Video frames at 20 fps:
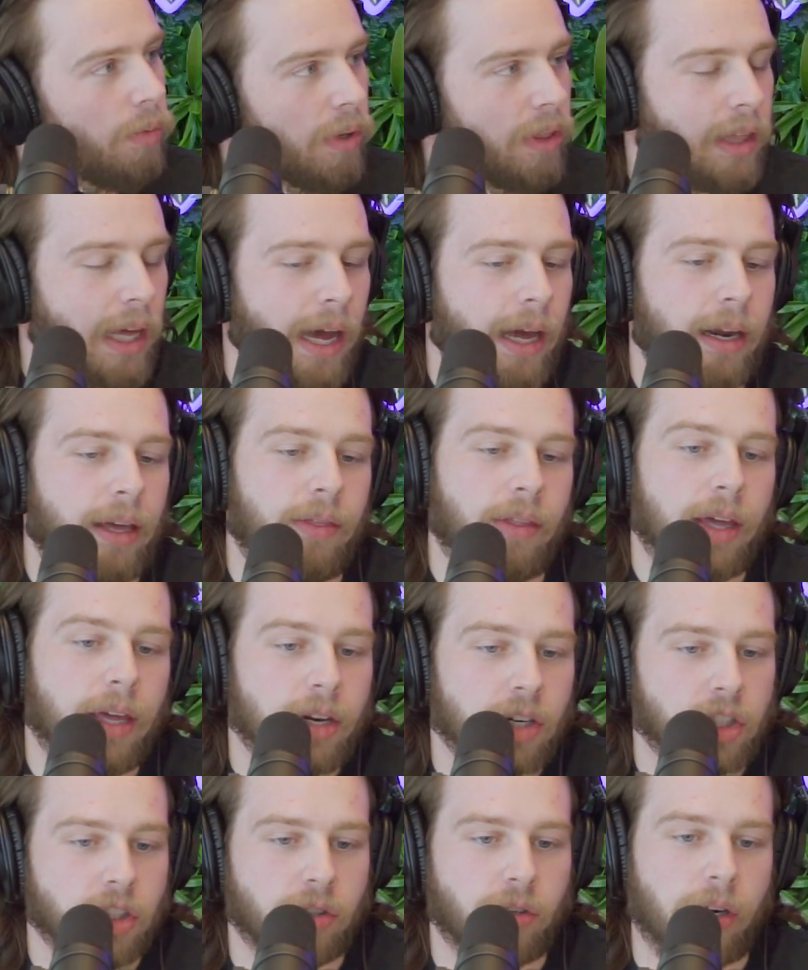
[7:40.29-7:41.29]
with that in the
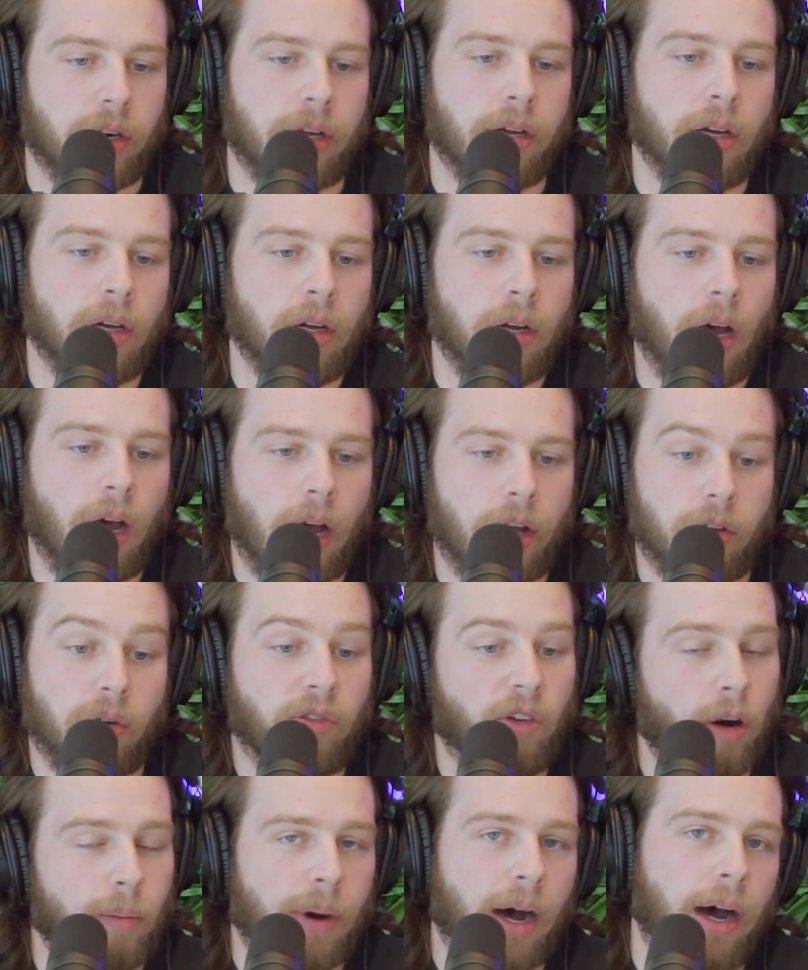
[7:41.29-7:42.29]
industry, you
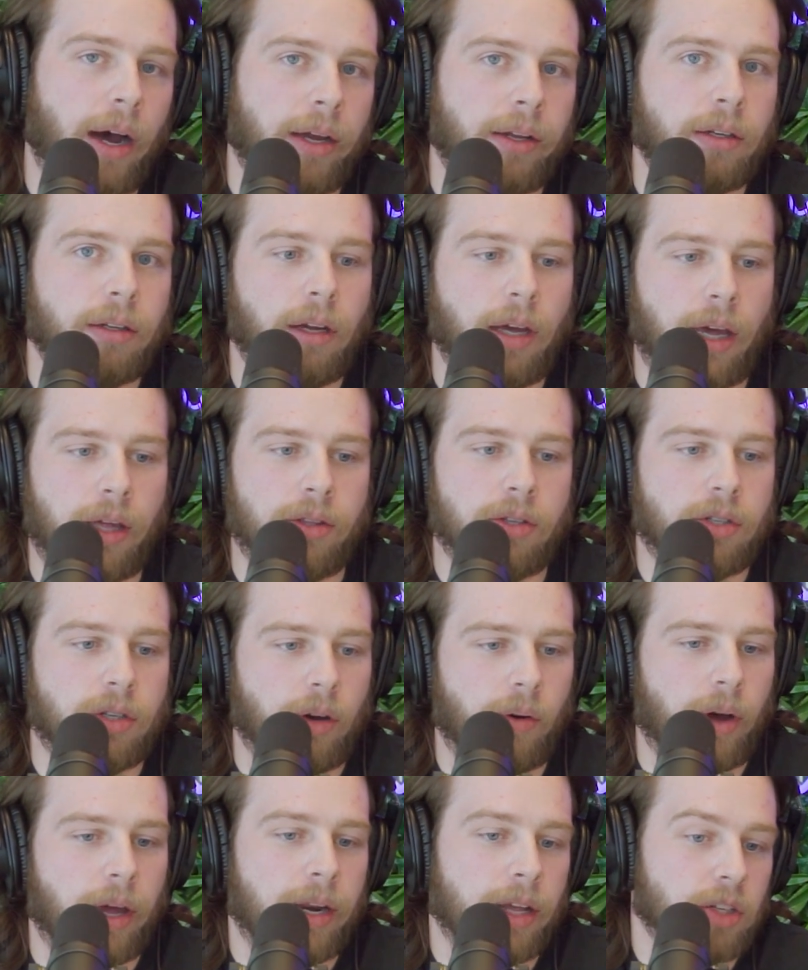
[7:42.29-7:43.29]
fall behind. And
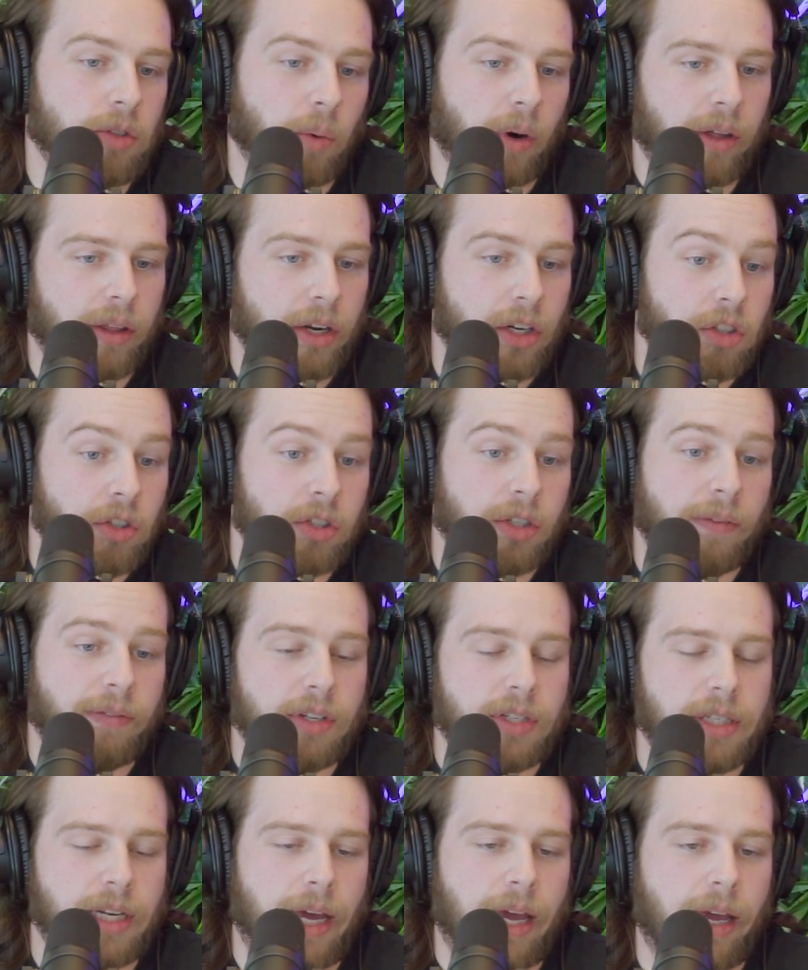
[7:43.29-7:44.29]
so it is one of the industries you have to
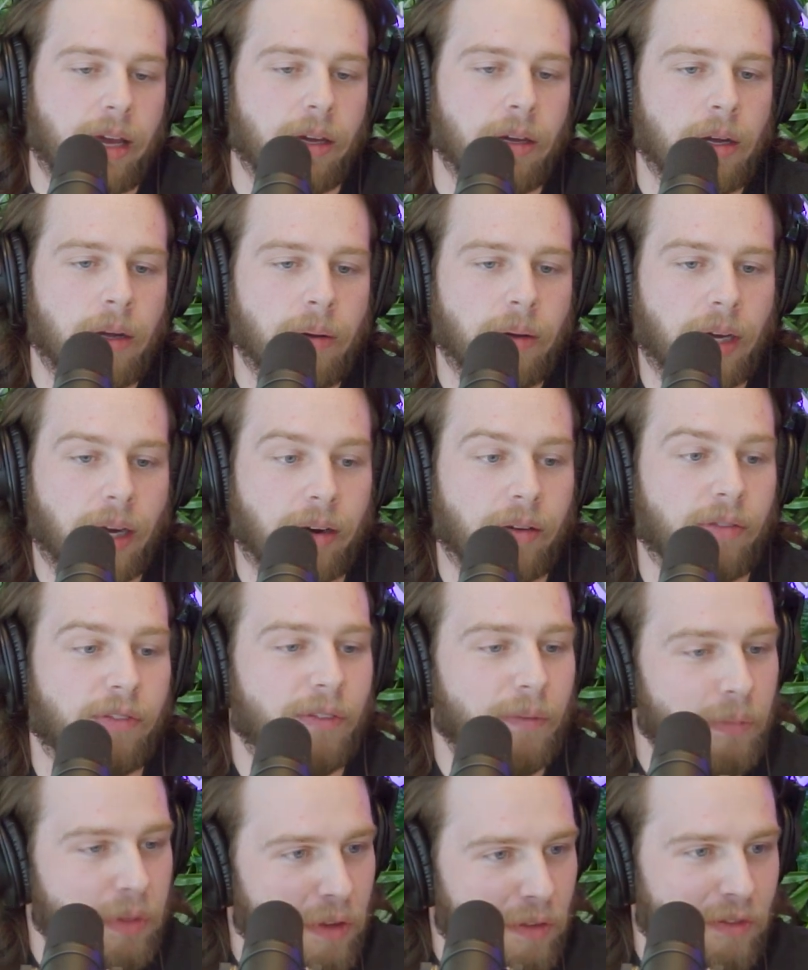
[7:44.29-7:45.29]
stay kind of
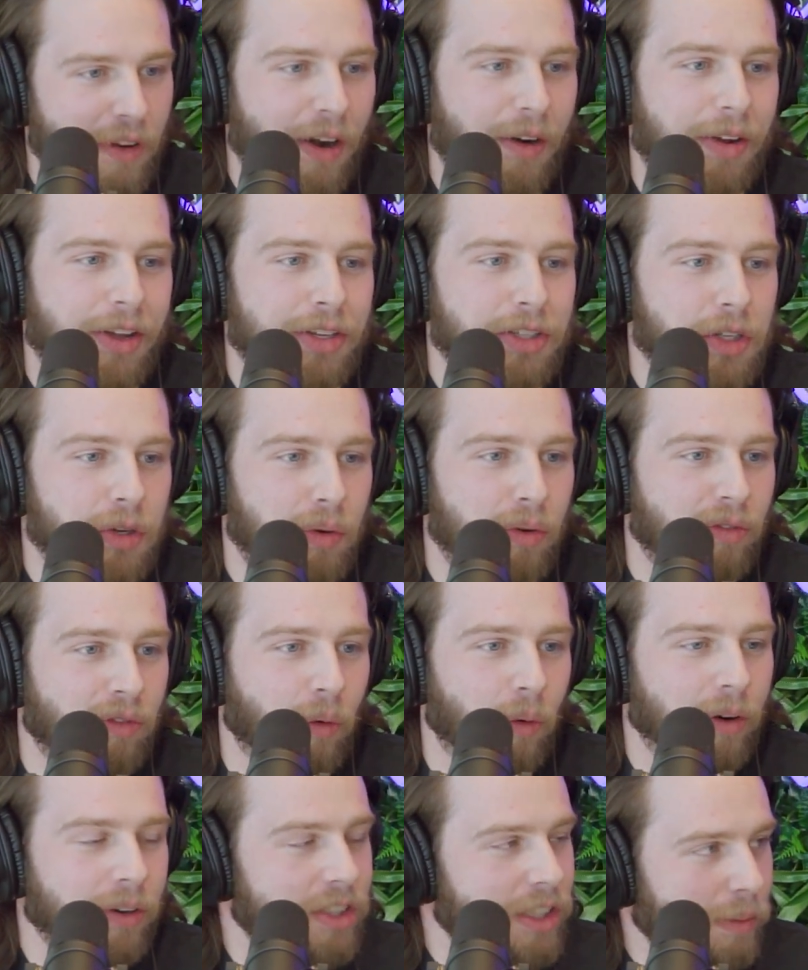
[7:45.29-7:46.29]
very in tune
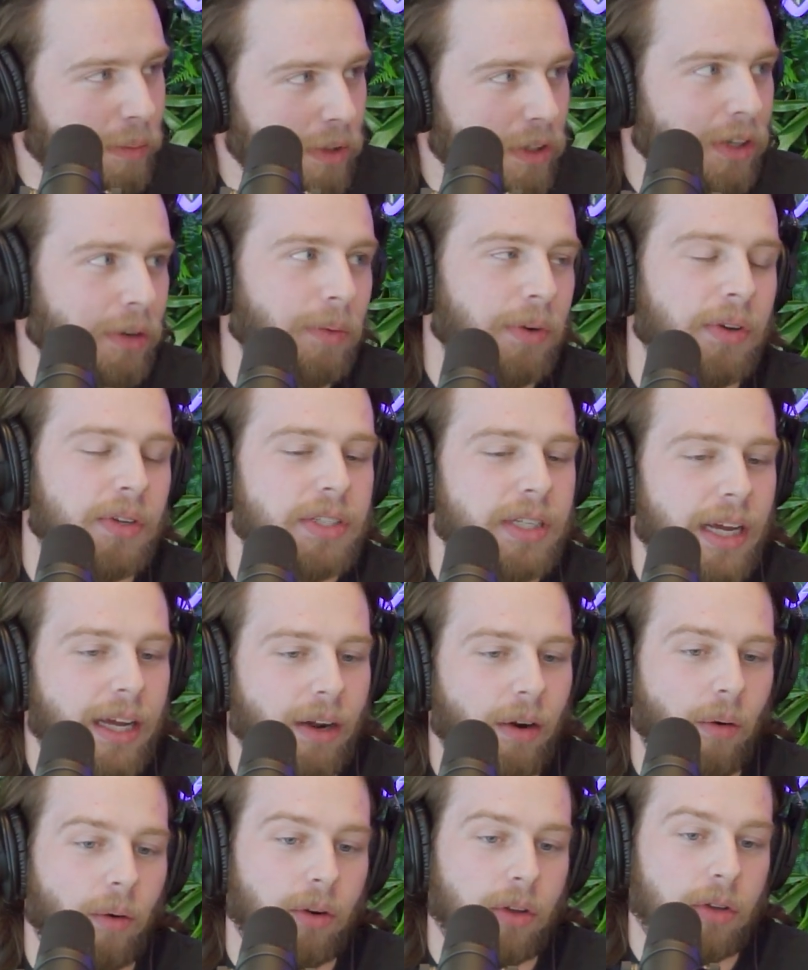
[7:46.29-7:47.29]
for, similar to real
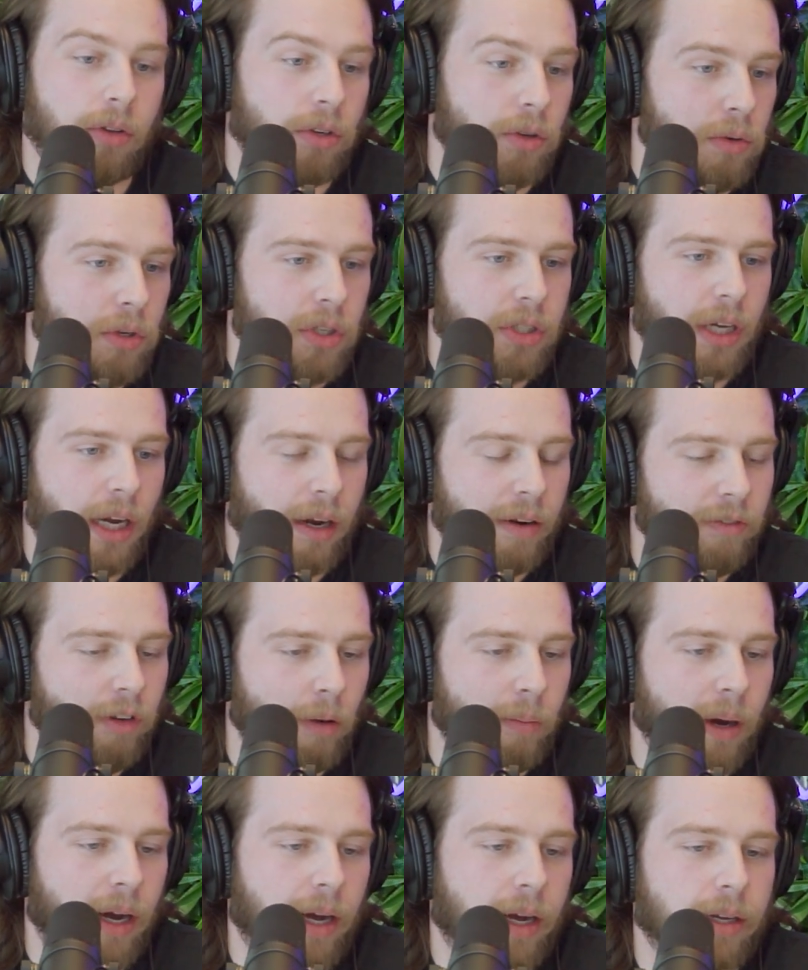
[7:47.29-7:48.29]
estate, or you do just kind of
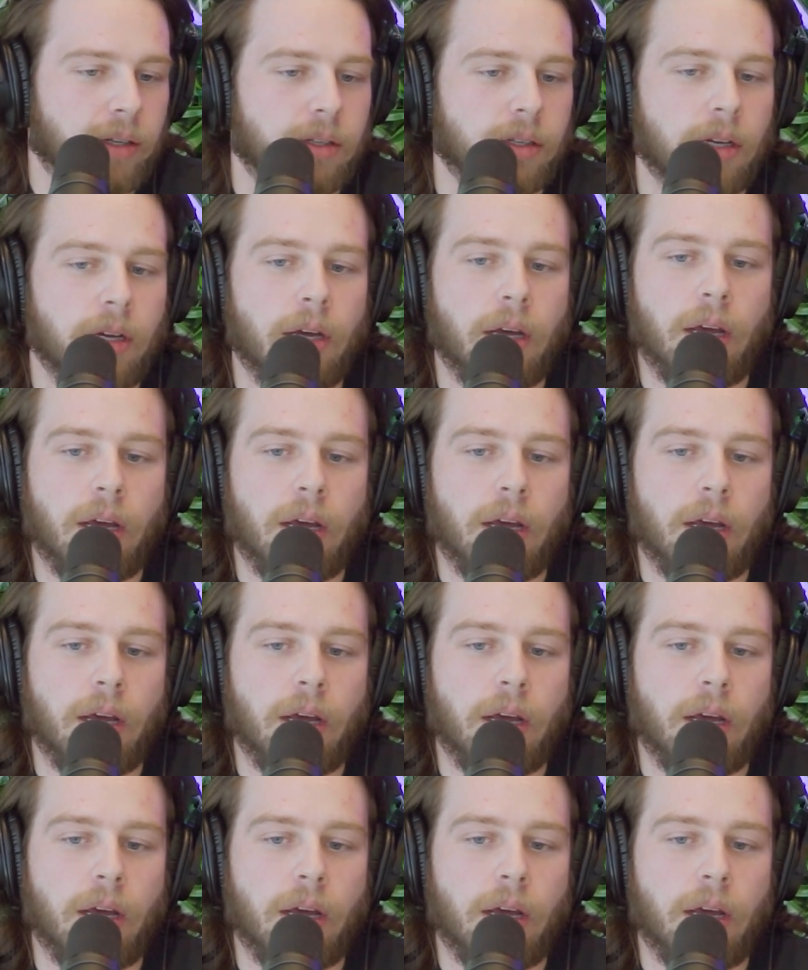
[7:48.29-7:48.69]
fall behind.